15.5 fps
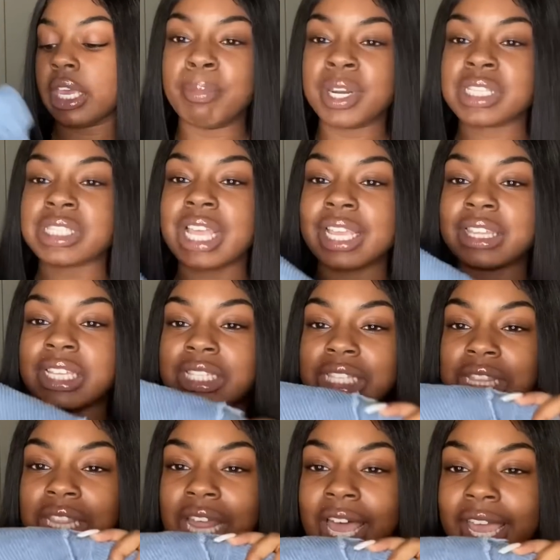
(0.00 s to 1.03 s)
But it's like this
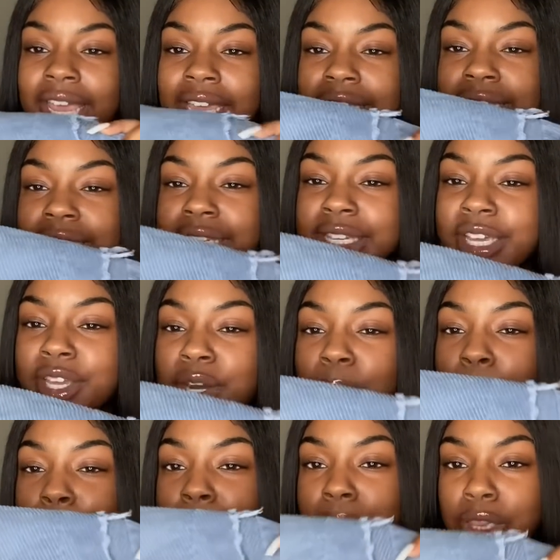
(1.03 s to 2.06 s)
light
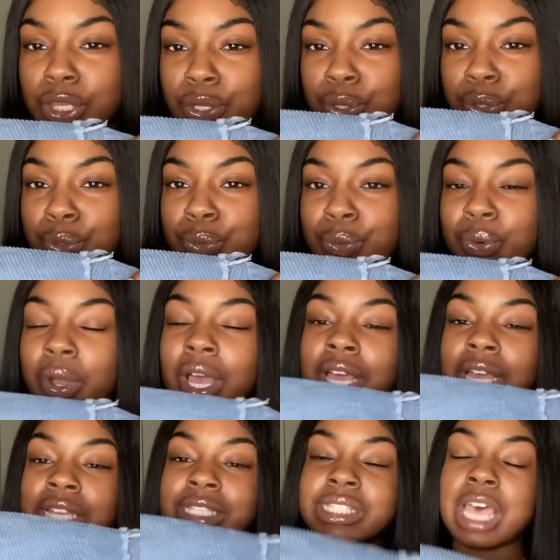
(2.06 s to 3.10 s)
denim blue
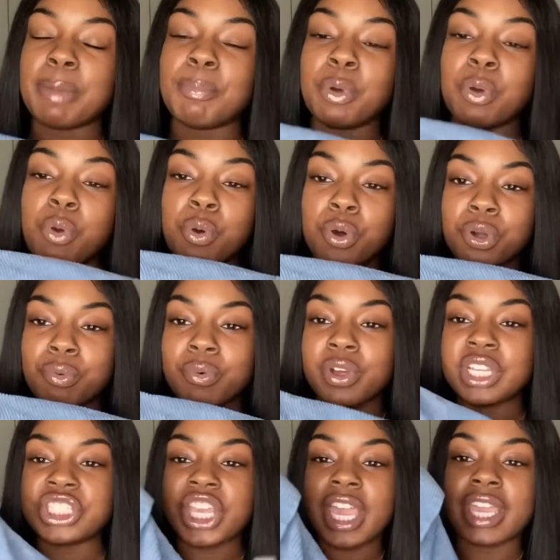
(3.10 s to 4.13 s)
type of
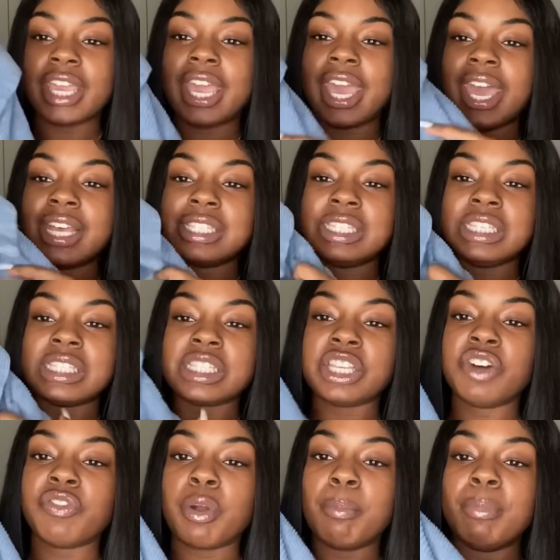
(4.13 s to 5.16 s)
corduroy jacket. It has these
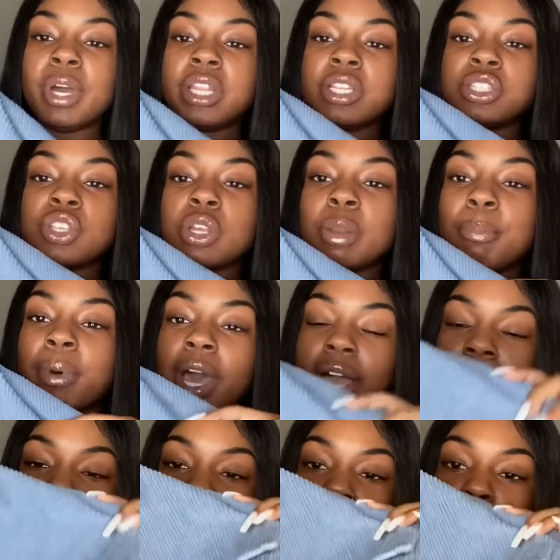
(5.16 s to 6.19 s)
silver buttons on the
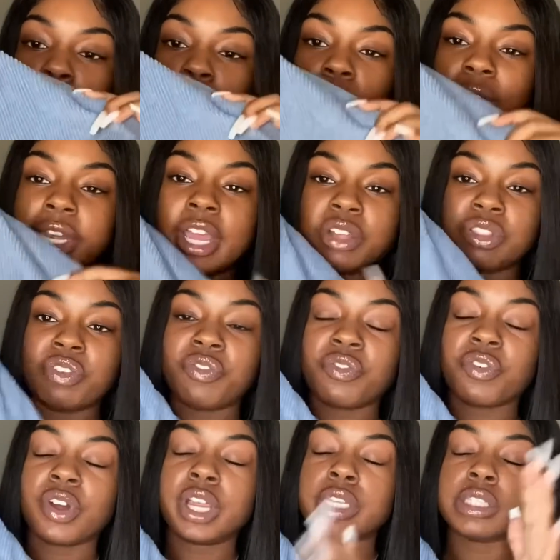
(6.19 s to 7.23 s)
pocket and going down the
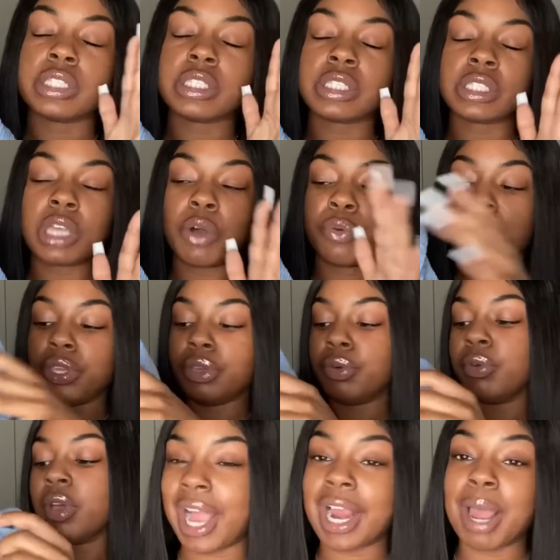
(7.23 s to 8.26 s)
front. So
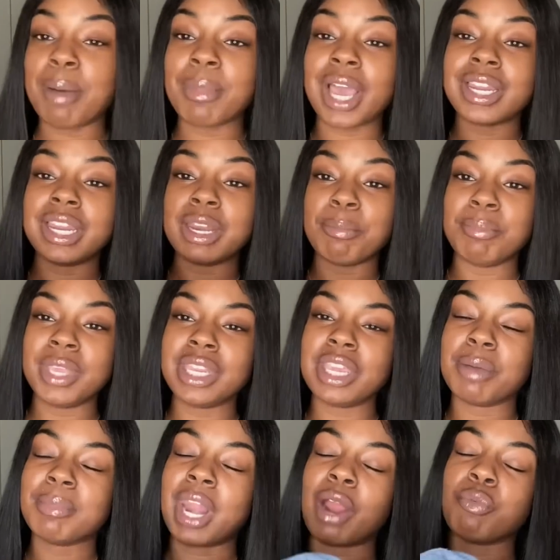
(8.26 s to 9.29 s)
cute. I got mine in a
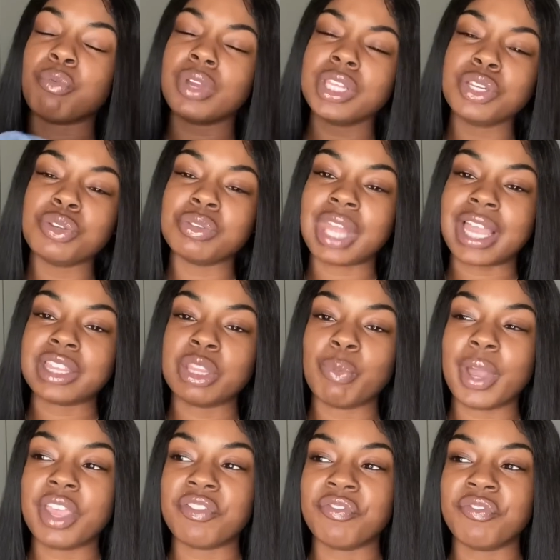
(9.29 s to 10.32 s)
medium, and I really do like the
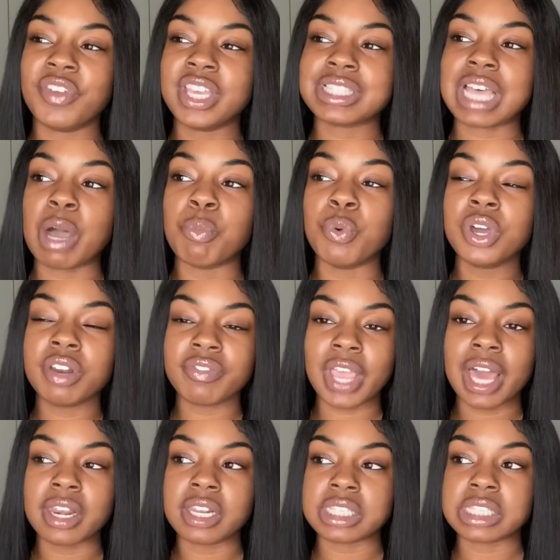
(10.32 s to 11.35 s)
way it fits. I would have
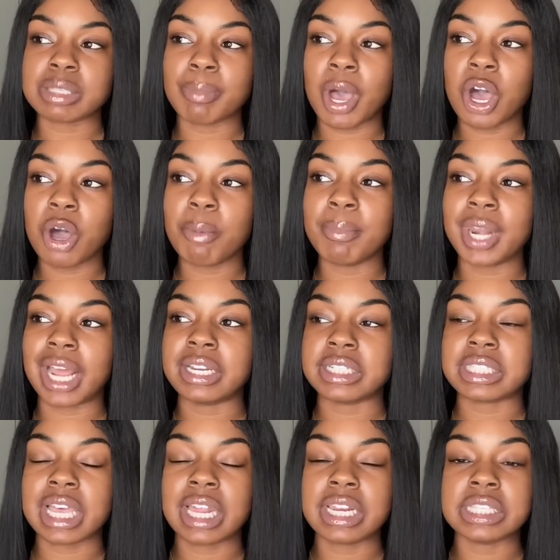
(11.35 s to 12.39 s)
gotten a small, but I
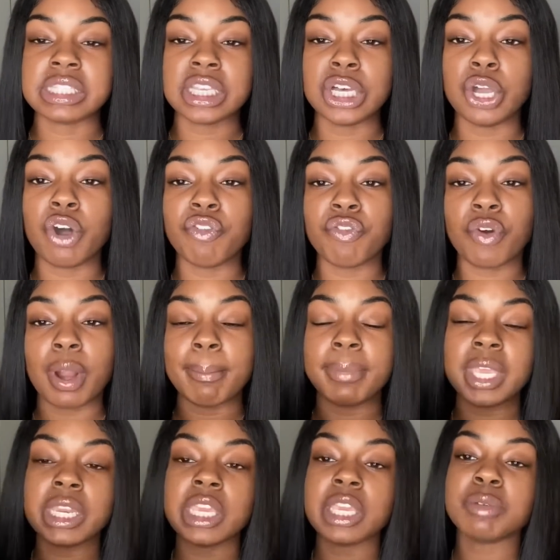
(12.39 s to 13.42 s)
decided to go for a
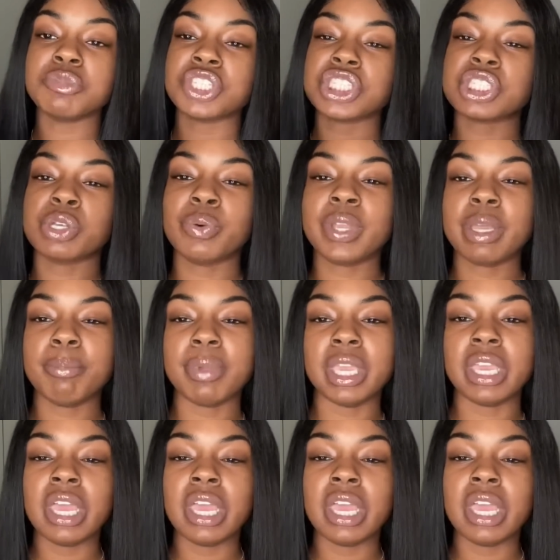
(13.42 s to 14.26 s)
medium just so it could be